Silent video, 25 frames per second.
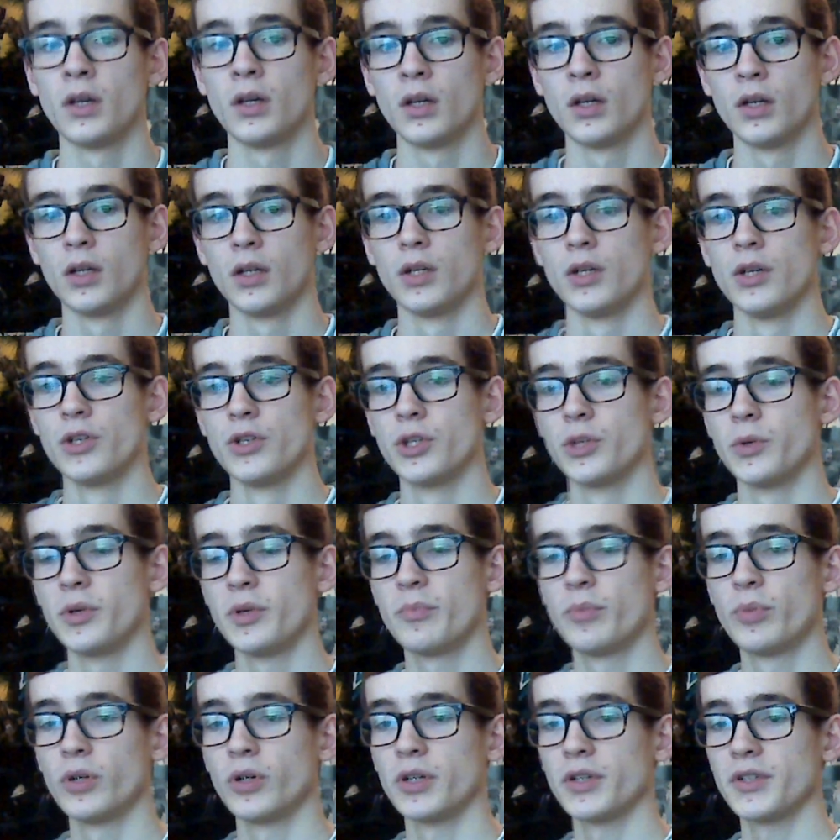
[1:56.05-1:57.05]
So we
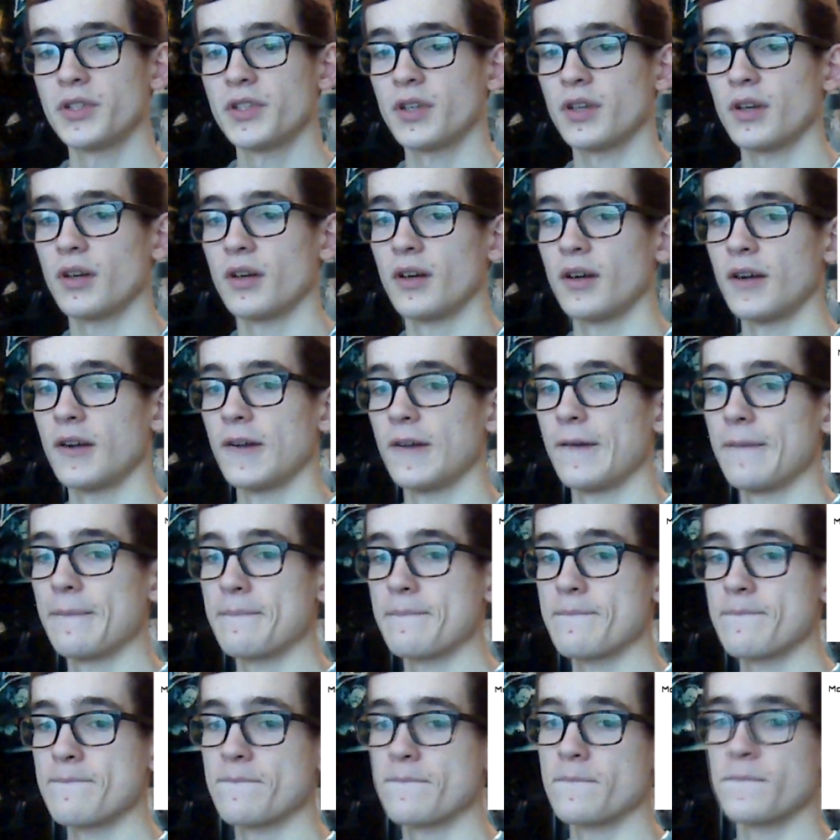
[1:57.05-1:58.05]
put
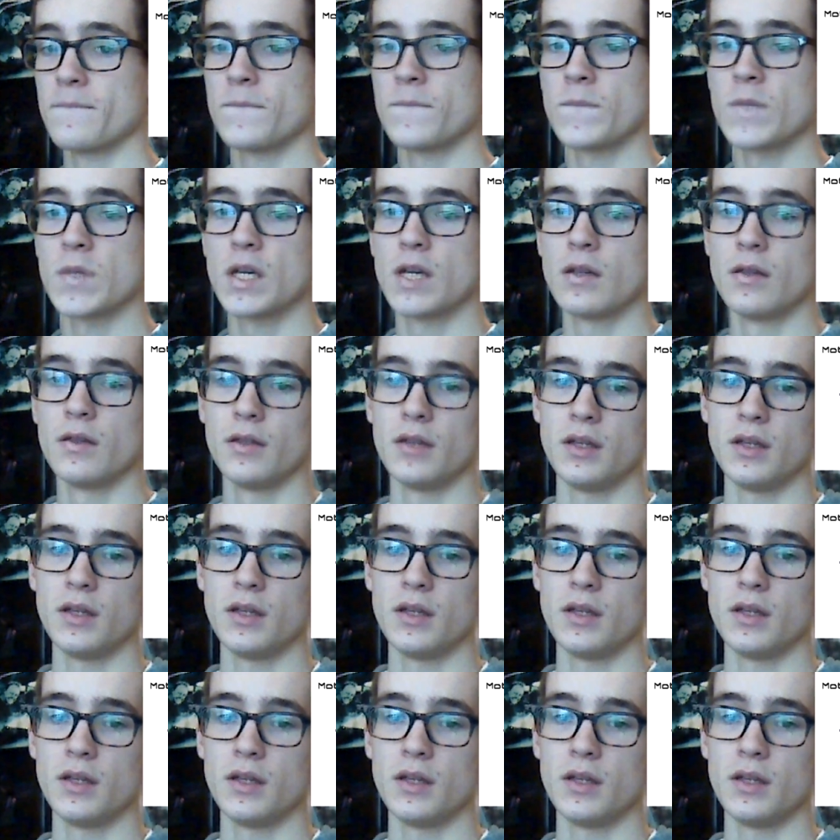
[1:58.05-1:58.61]
the